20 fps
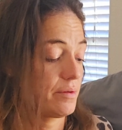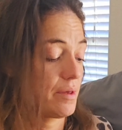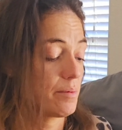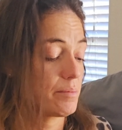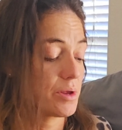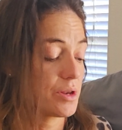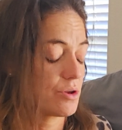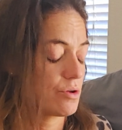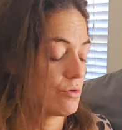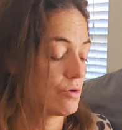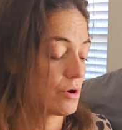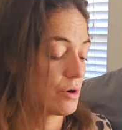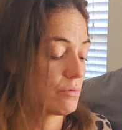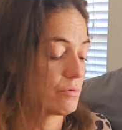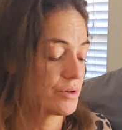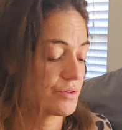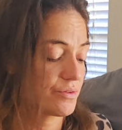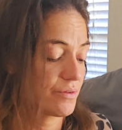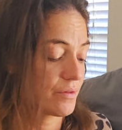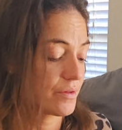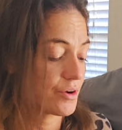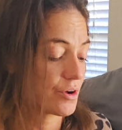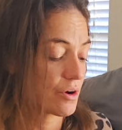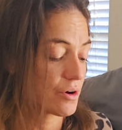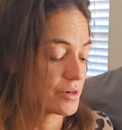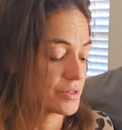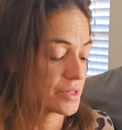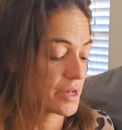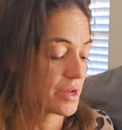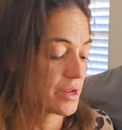I mean, you could have went to the
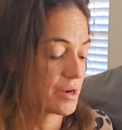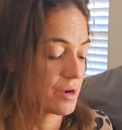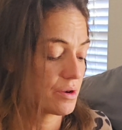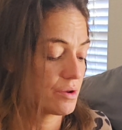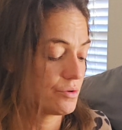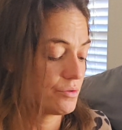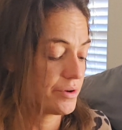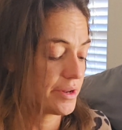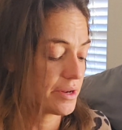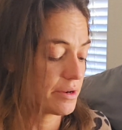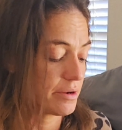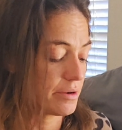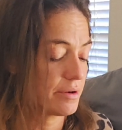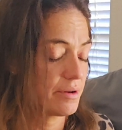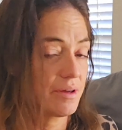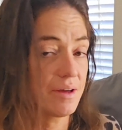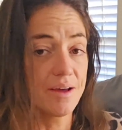dark side and you didn't.